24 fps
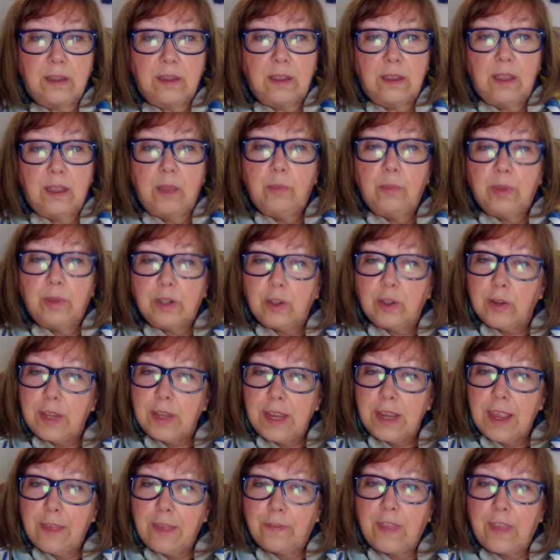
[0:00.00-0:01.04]
But
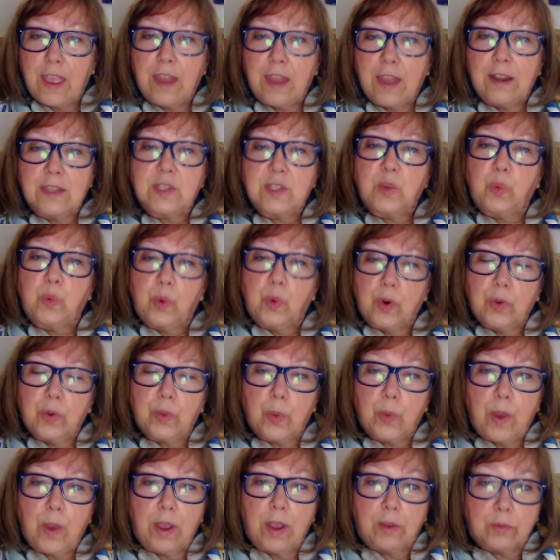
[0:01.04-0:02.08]
looking at that as a
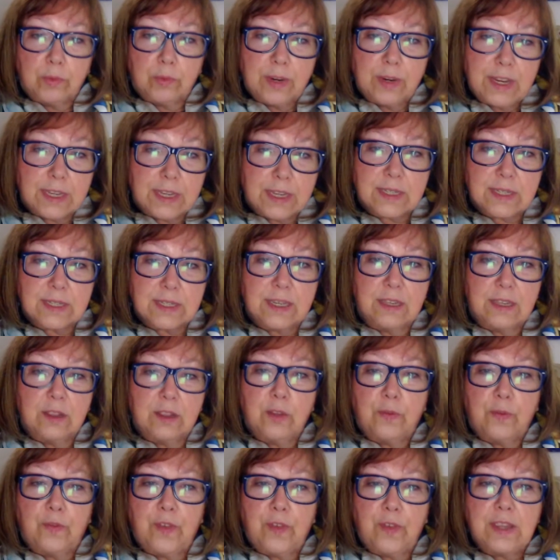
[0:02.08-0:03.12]
worthwhile risk in the
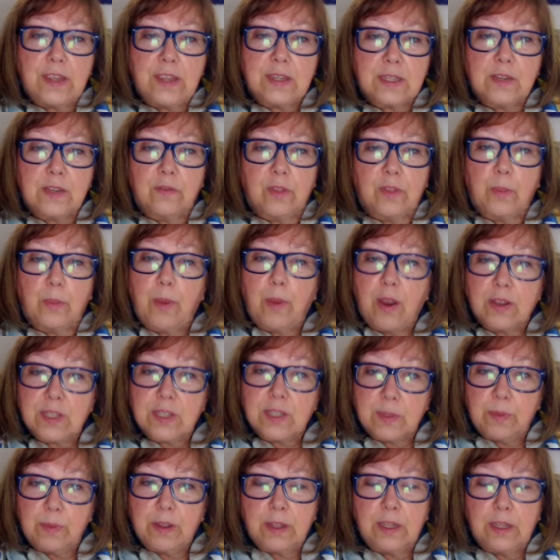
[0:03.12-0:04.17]
face of the
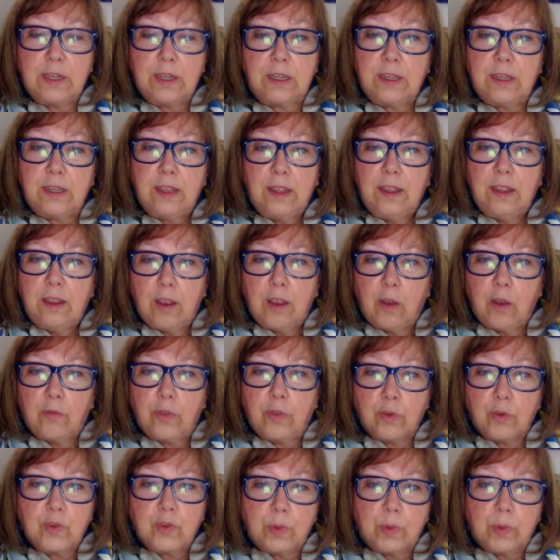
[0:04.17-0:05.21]
possibility of
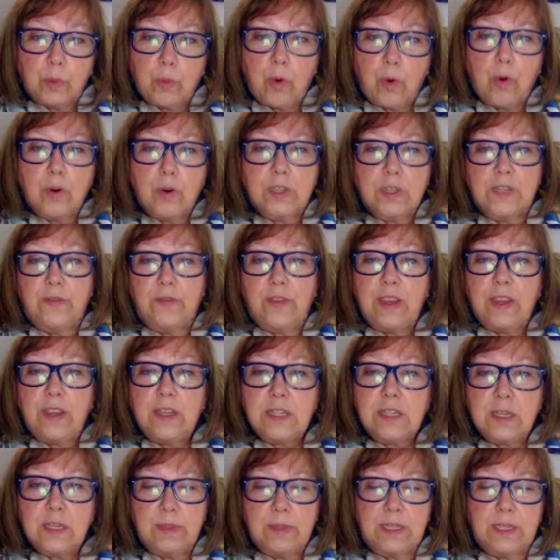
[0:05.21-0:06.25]
those rewards of
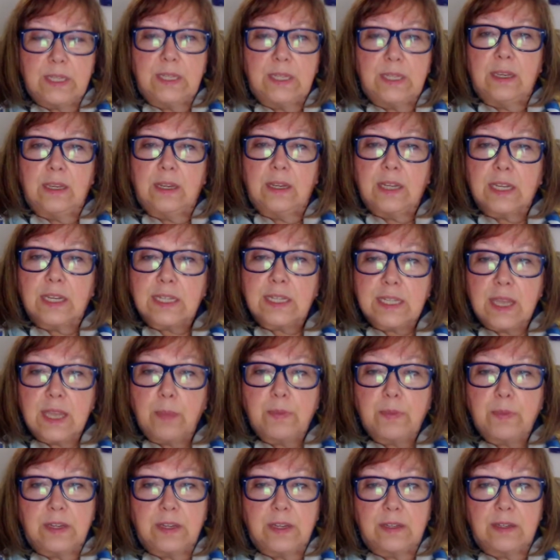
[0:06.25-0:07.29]
intimacy and
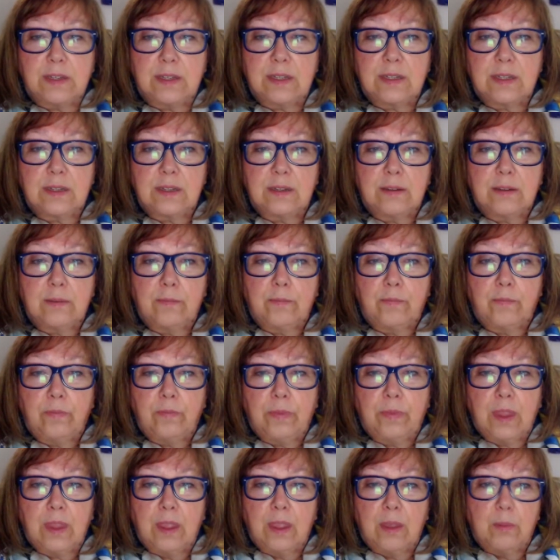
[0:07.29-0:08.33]
acceptance.
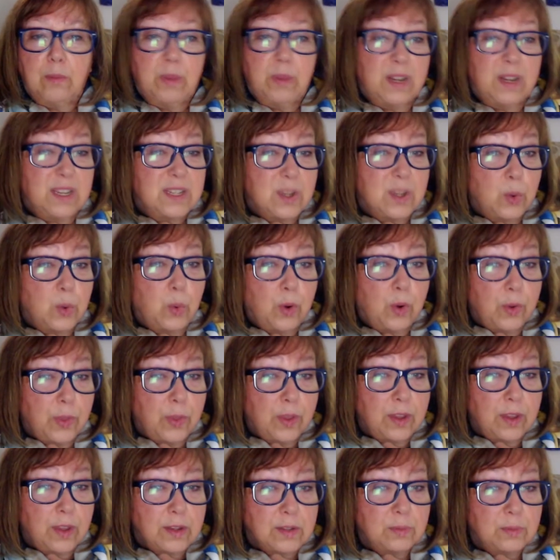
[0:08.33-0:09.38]
But is it worth
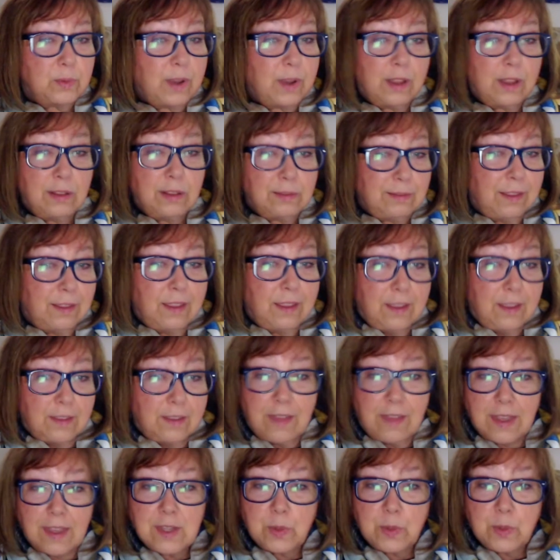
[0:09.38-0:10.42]
it? Well,
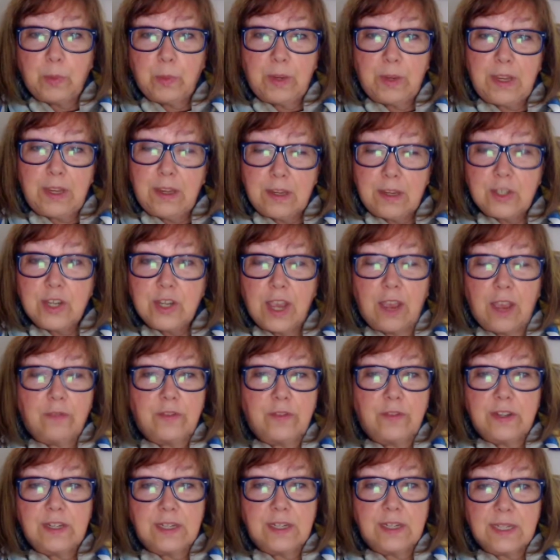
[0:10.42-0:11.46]
that's what we each have to
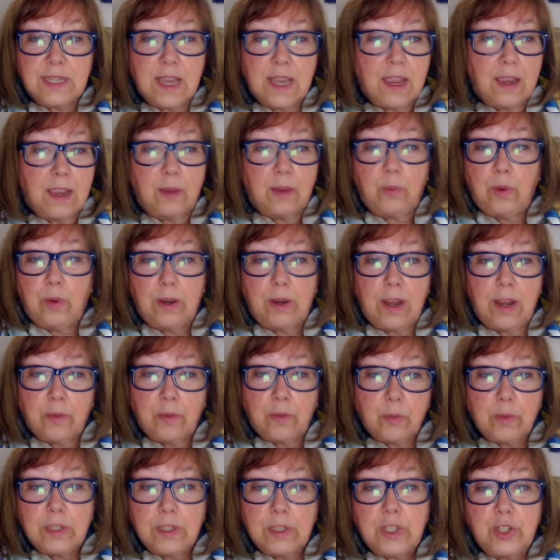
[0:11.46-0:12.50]
decide whenever
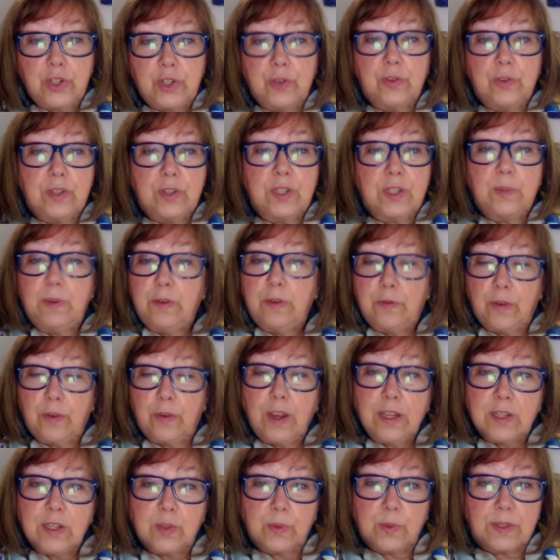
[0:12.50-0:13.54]
we choose to be
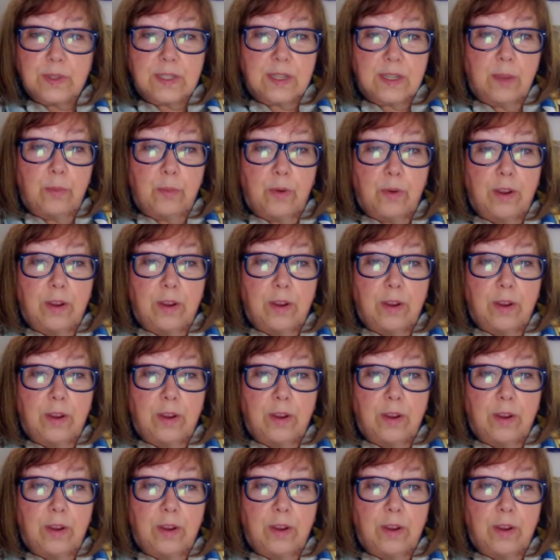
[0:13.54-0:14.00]
friends with someone.